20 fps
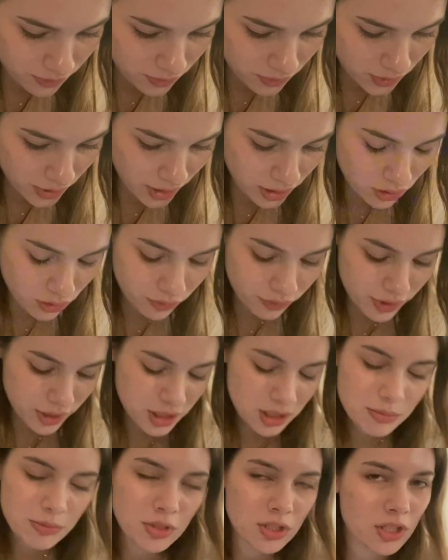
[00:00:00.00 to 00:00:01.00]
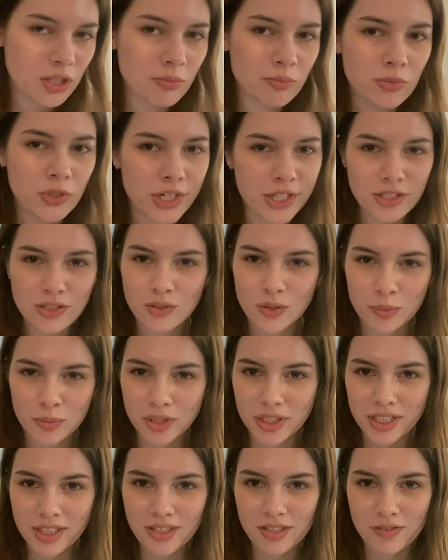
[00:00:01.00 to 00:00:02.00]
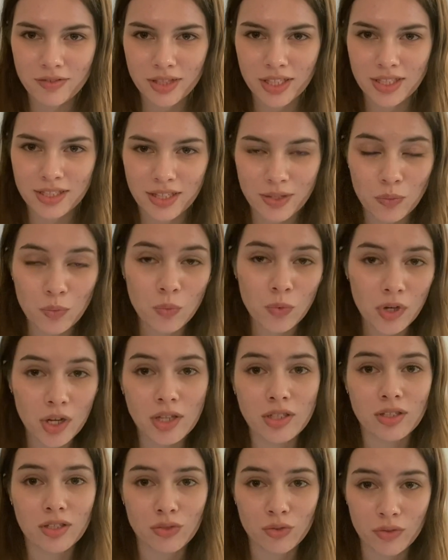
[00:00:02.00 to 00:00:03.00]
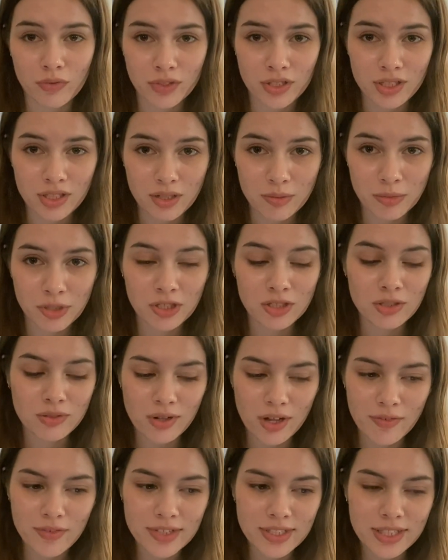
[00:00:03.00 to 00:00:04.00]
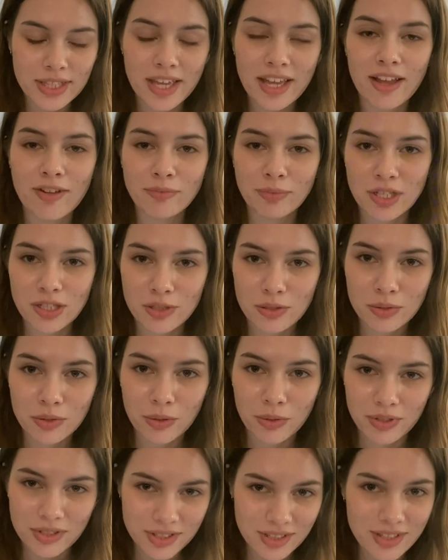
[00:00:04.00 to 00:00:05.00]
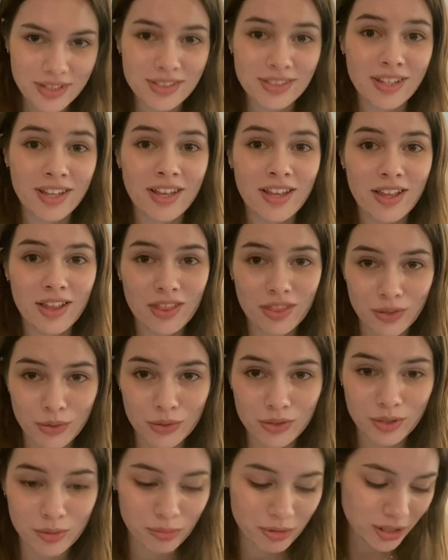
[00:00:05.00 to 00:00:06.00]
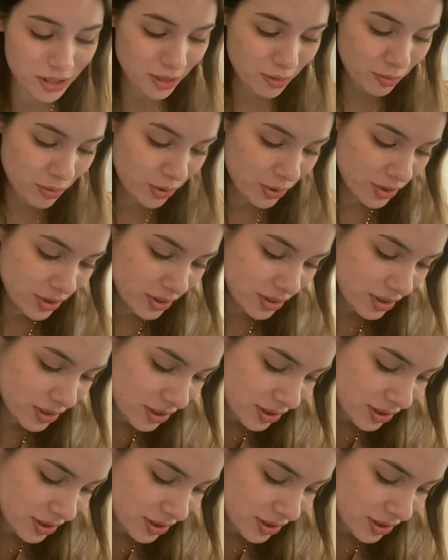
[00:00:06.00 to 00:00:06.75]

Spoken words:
Okay, so first I'm just gonna brainstorm a list of things I want to do over the summer. So obviously I have my 2 courses. Those are pretty important.